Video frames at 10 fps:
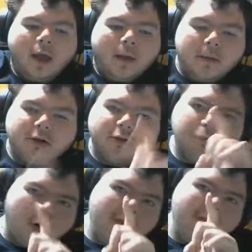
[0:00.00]
Because
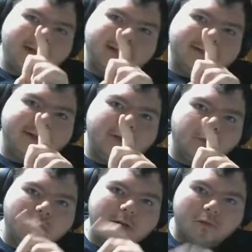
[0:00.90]
one, they didn't tell you
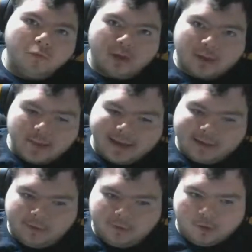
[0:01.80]
what the
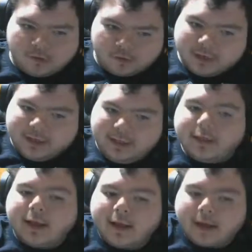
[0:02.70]
baby was or anything.